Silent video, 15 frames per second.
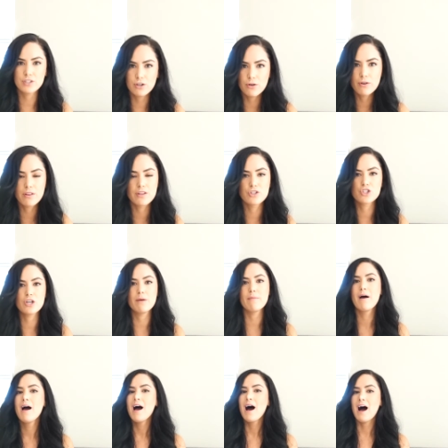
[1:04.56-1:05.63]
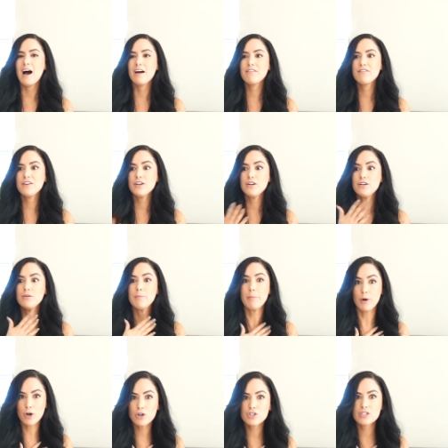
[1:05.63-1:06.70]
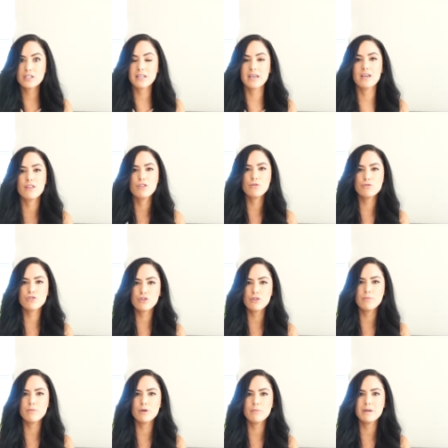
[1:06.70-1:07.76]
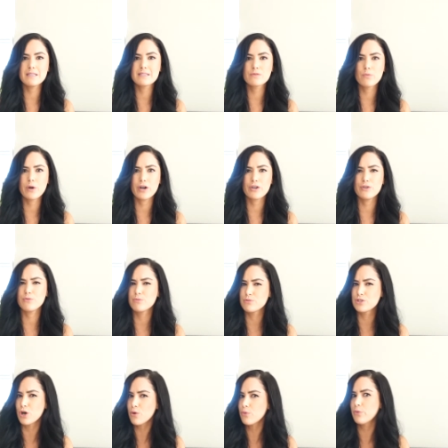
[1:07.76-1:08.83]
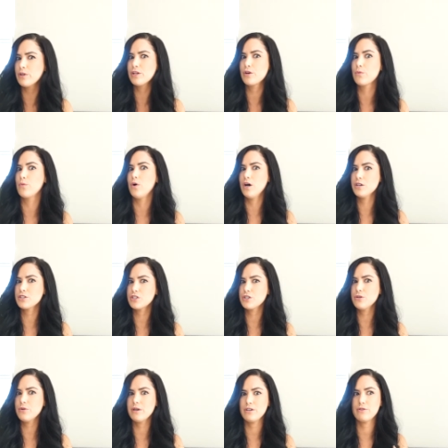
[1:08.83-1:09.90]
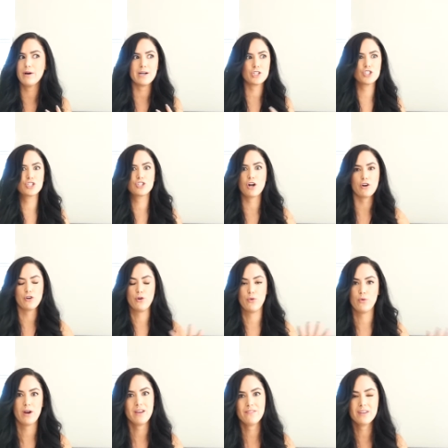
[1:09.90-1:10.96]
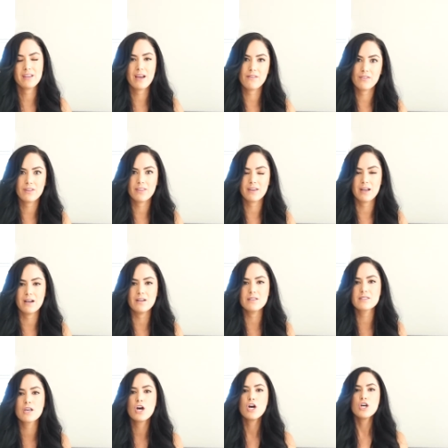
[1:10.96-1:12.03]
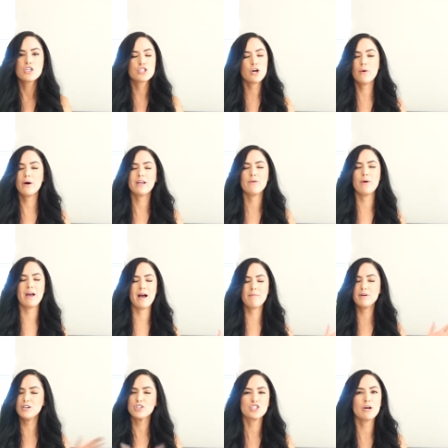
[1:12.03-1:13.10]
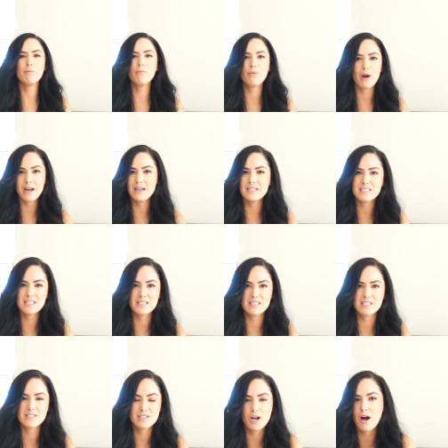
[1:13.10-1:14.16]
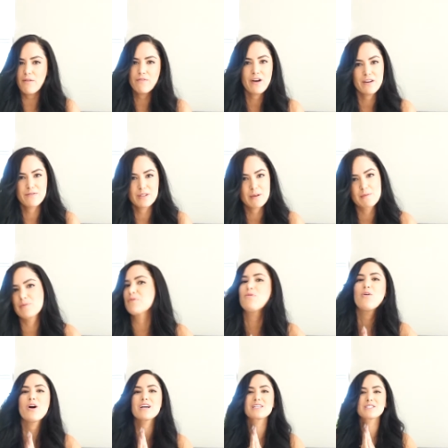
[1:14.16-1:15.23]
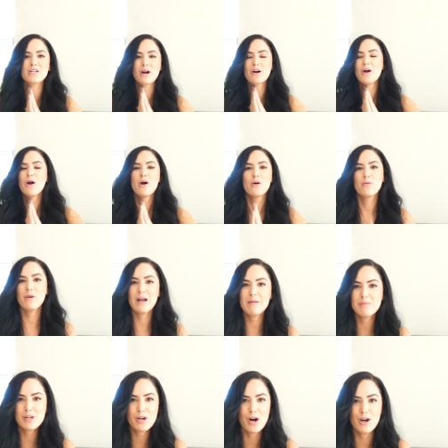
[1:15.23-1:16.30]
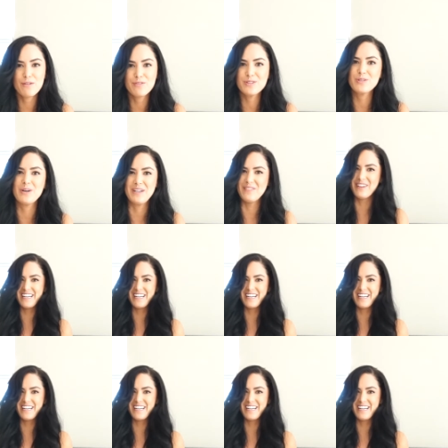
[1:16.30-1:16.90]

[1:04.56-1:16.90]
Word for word: to go to the gym I feel personally, those are the moments where you don't really want to and you actually start craving everything else. So anyway, I'm gonna jump right into these top five tips before I start rambling on for 20